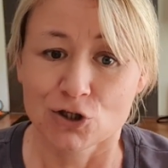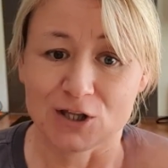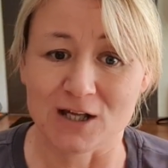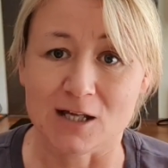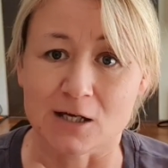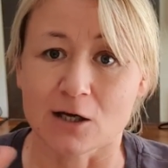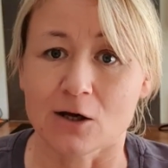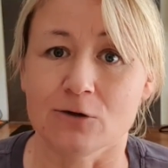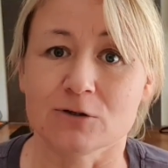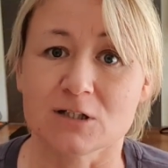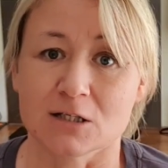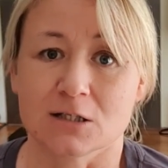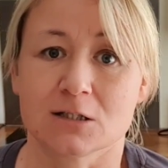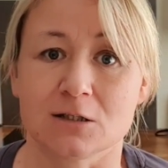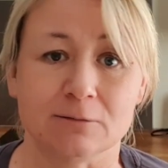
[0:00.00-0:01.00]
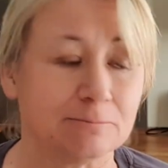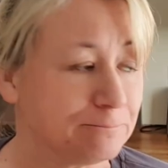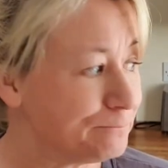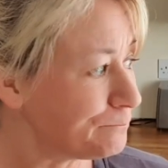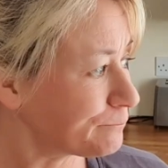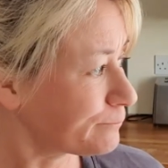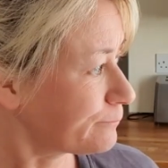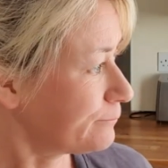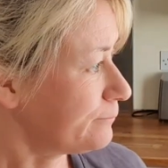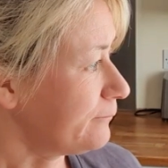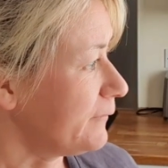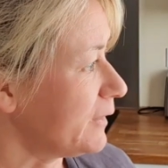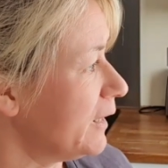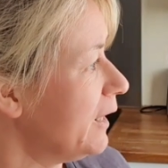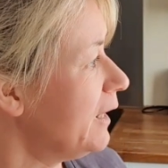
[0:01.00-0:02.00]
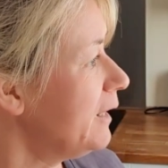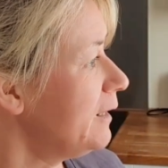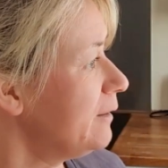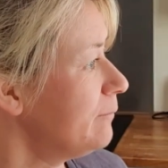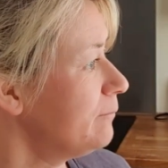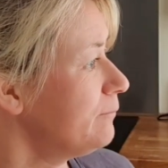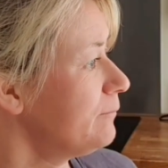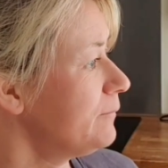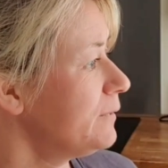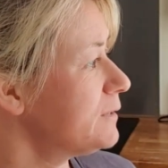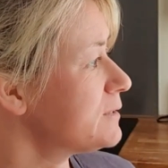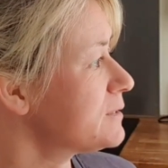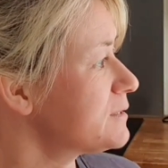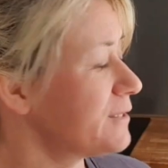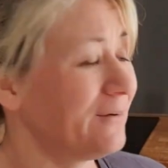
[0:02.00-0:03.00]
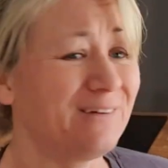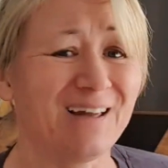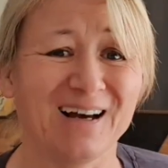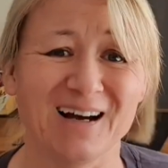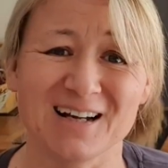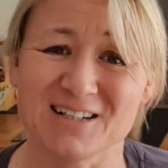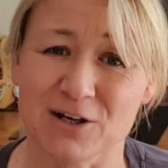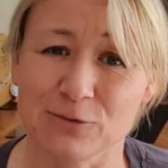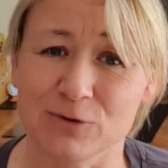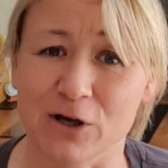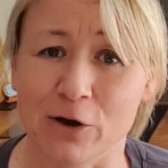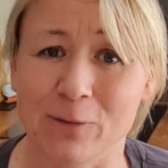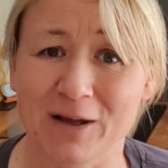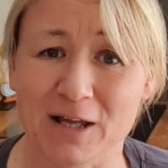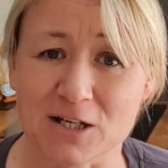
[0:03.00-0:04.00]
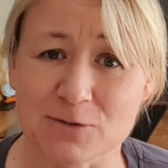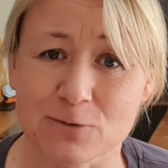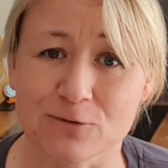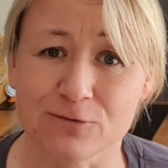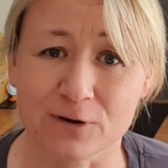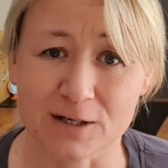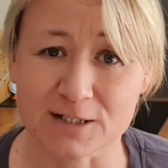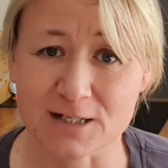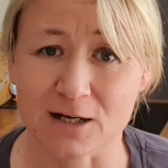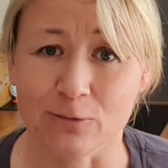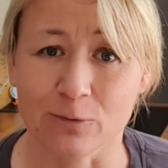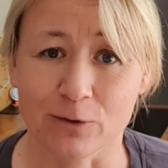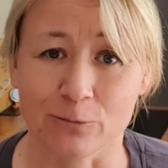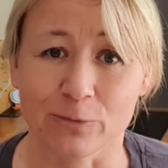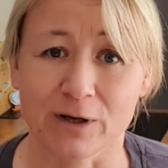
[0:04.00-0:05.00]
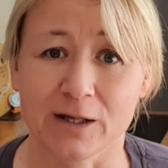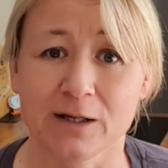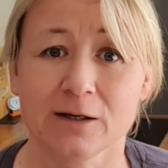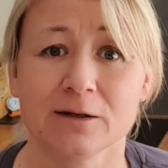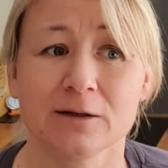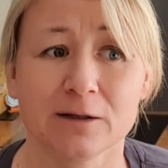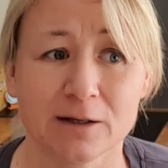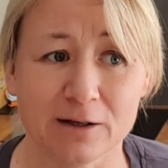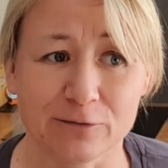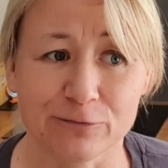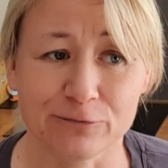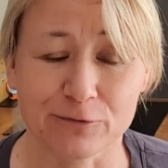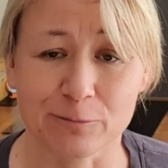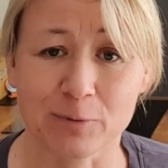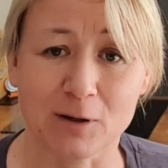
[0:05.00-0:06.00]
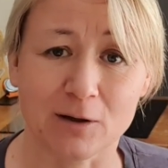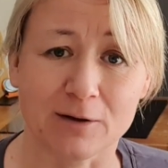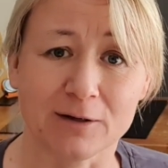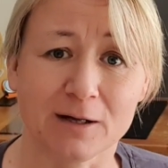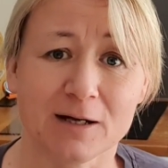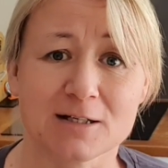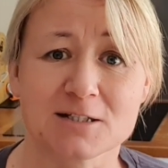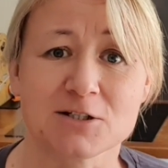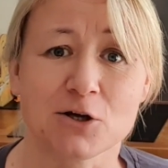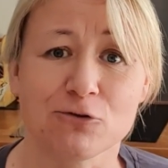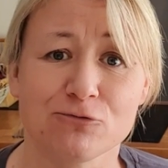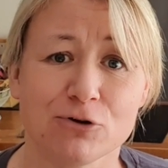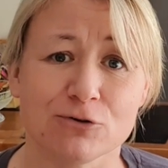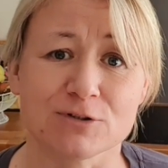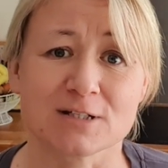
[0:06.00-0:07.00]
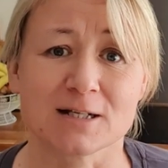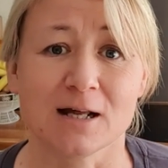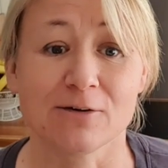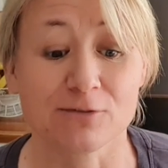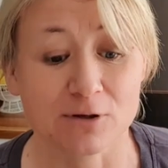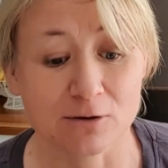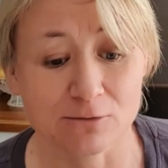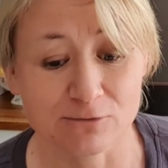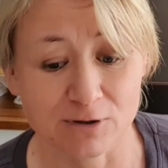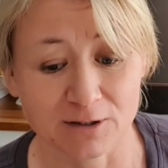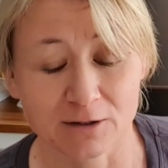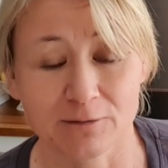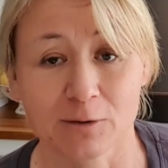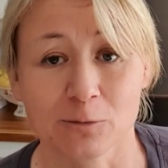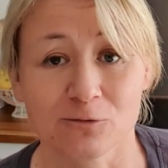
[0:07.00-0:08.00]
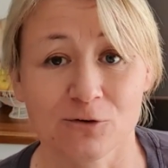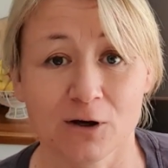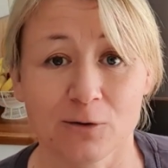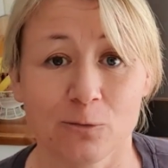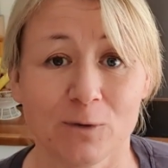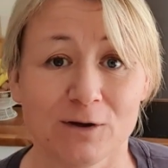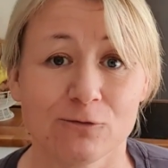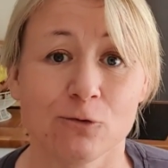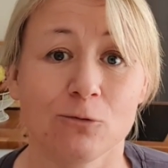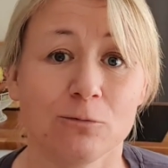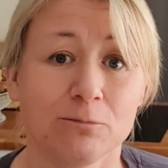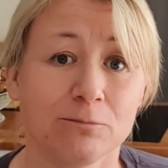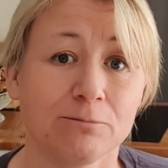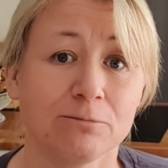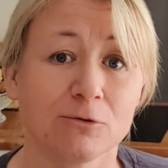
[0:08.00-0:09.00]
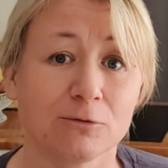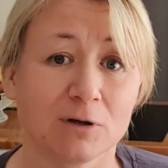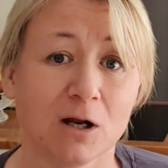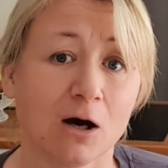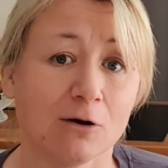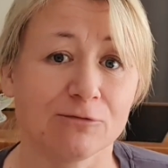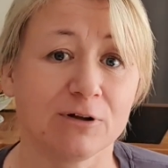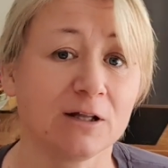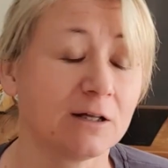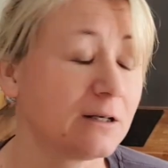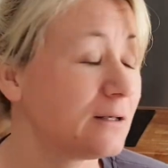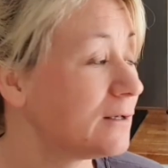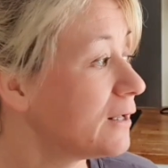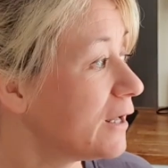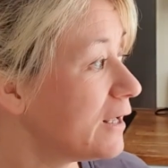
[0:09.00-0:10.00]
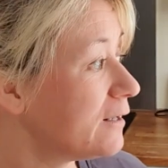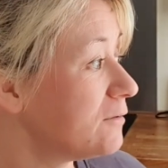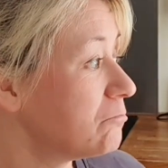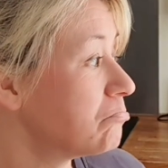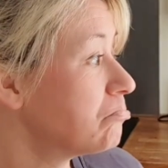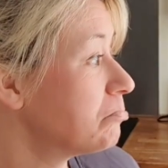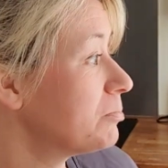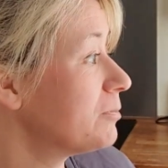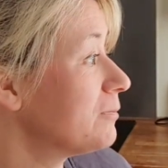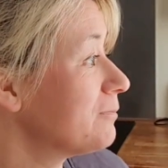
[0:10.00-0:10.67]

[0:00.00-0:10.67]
the ecosystem. So yeah, I don't know. I guess we'll find out, won't we? If the plant has no roots left, I'll find out they were vine weevil larvae and